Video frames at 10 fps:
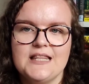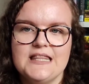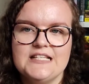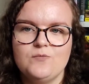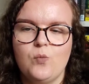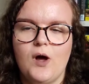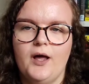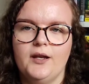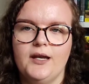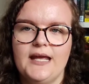This
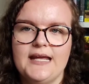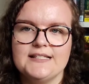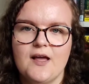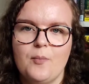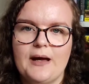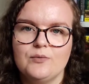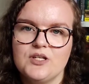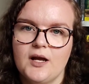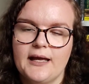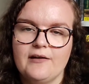one is about
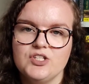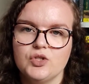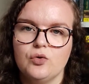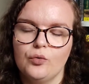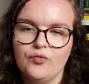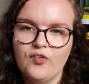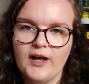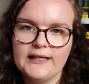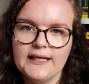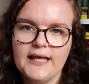a character called
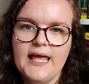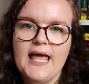Frank.